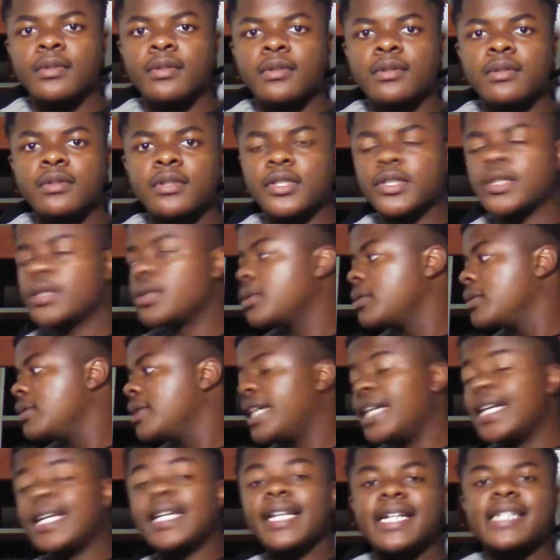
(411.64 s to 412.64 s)
So,
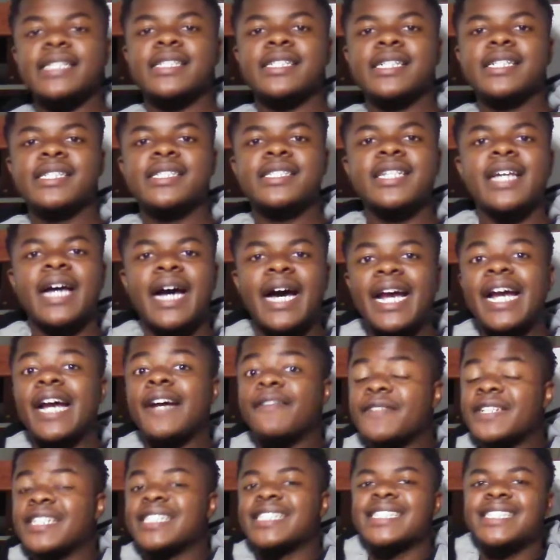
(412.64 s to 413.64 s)
in essence, I
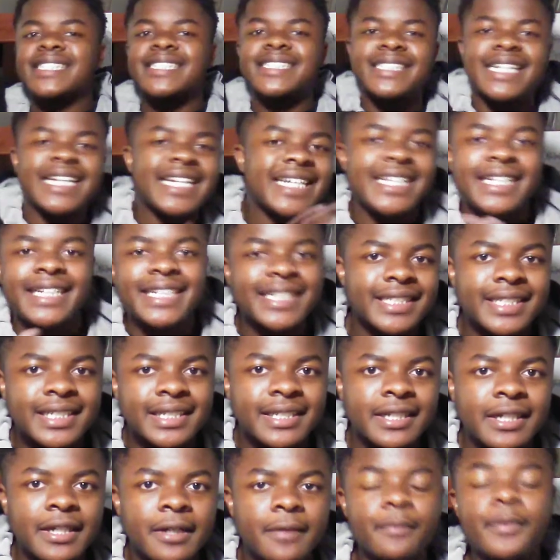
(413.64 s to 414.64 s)
have to say it
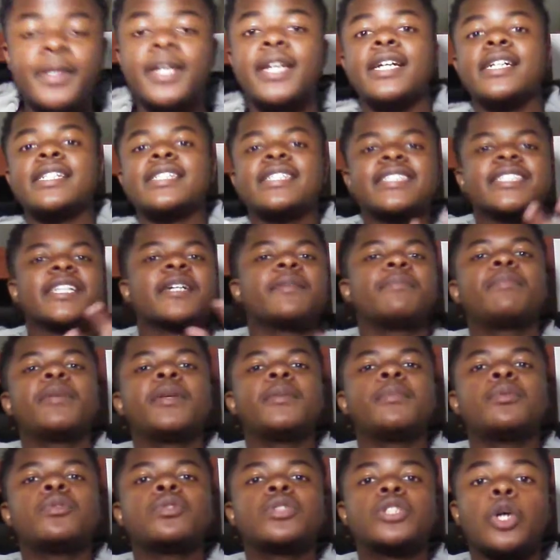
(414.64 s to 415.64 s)
because some
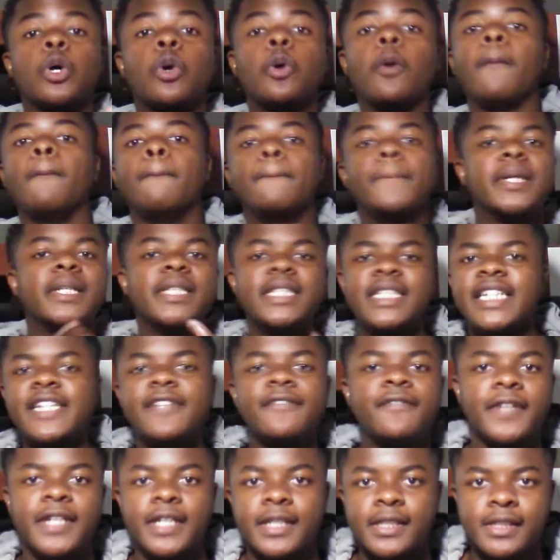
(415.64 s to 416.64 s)
people don't
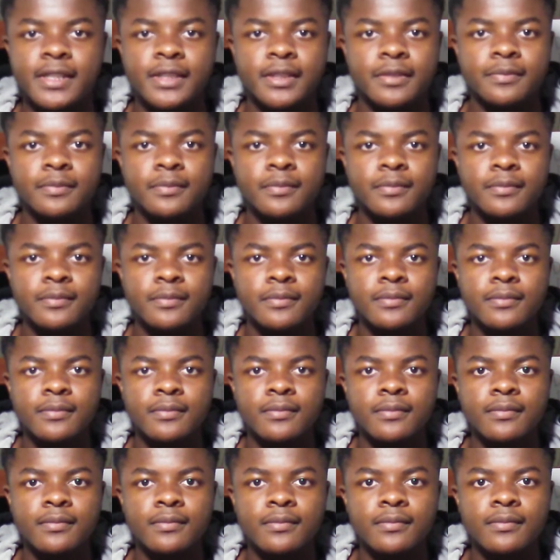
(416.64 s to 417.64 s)
believe it.
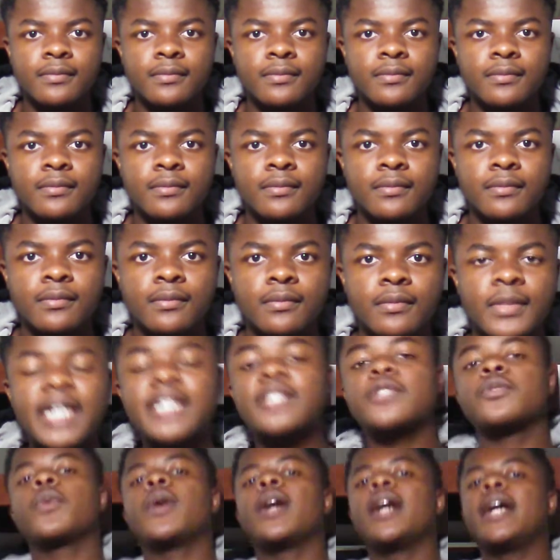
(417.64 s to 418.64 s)

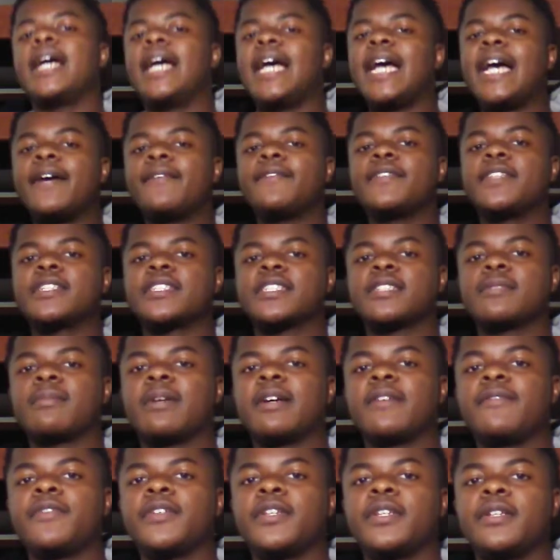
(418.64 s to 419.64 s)
That's why I have this in
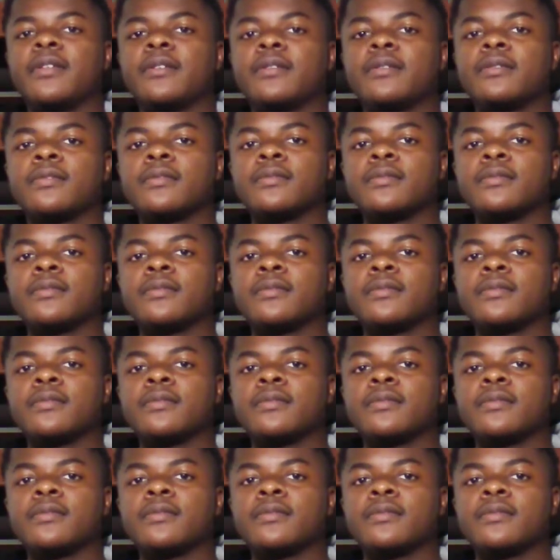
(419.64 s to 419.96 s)
my video.